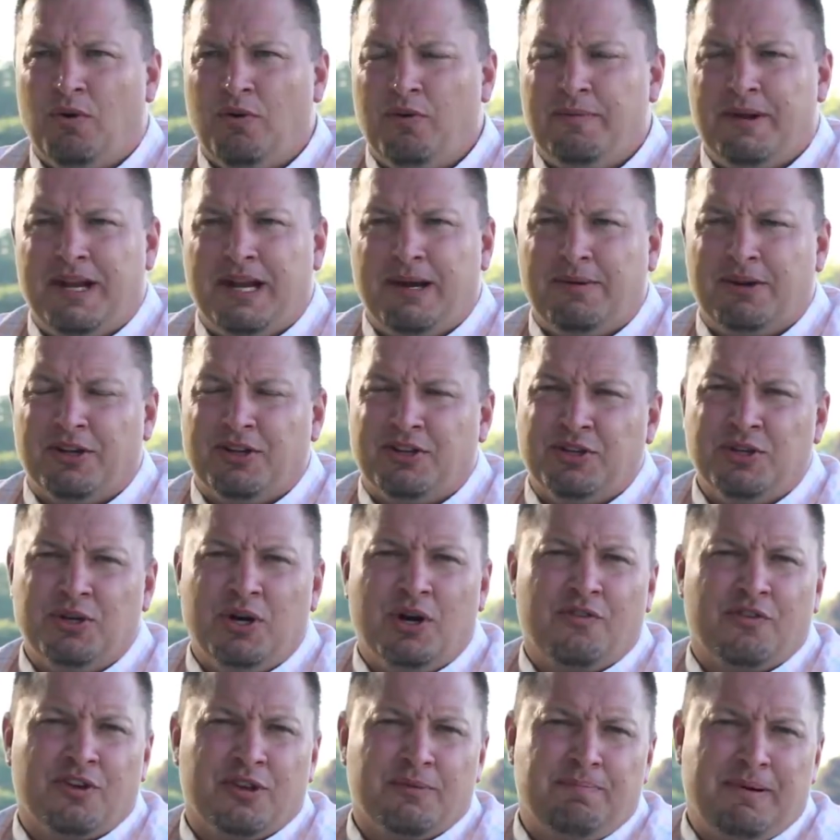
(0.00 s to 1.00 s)
we've been able to do
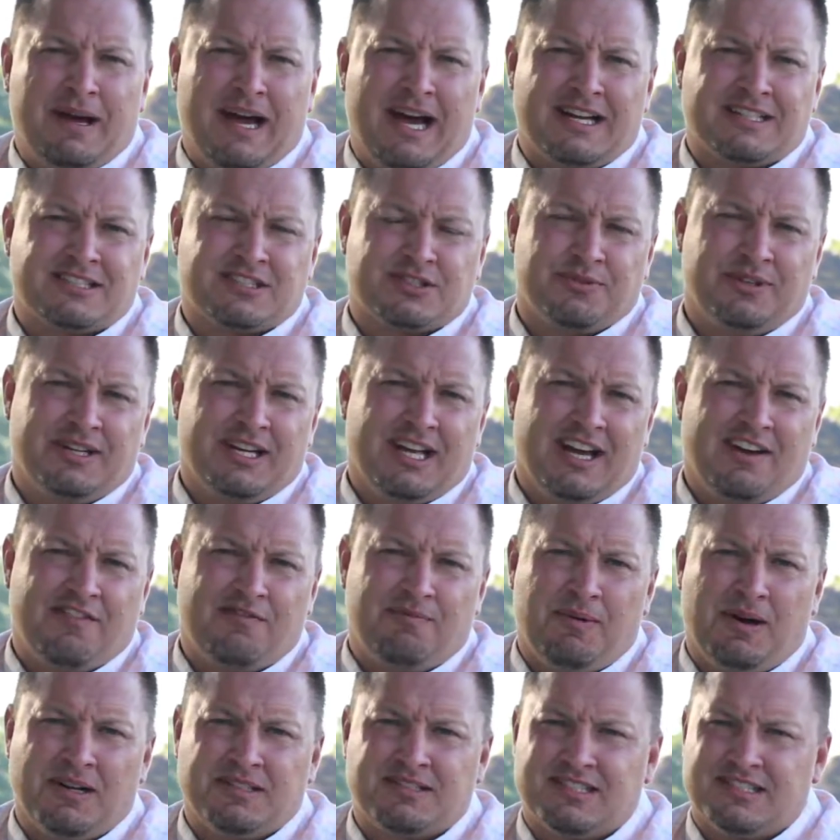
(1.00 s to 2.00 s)
over the past
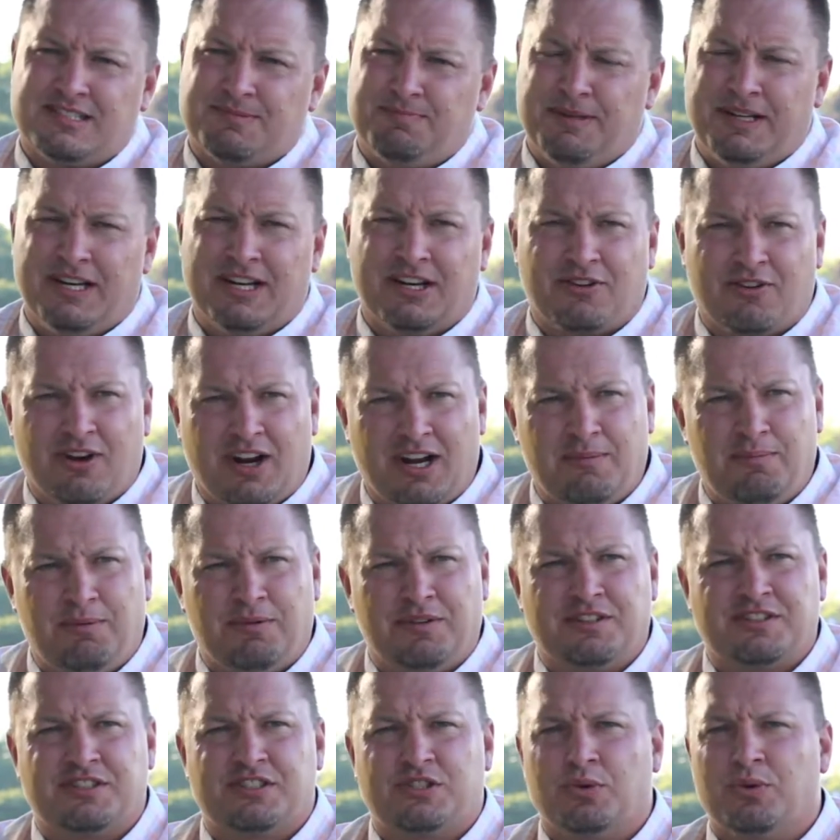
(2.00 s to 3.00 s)
3.5 months has been incredible.
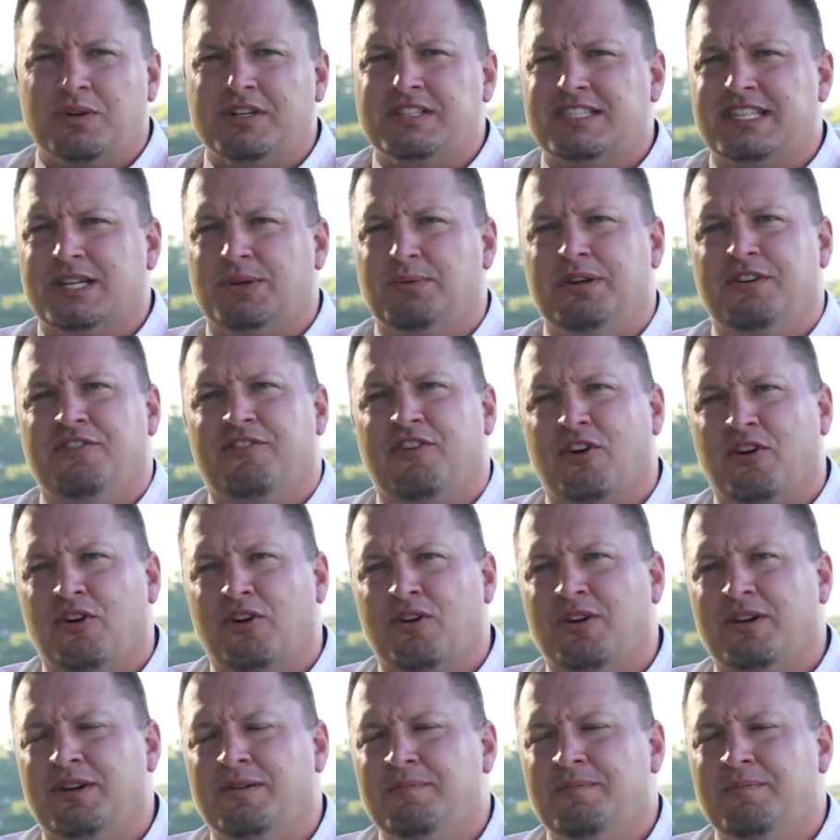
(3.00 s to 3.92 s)
The stories that we've heard,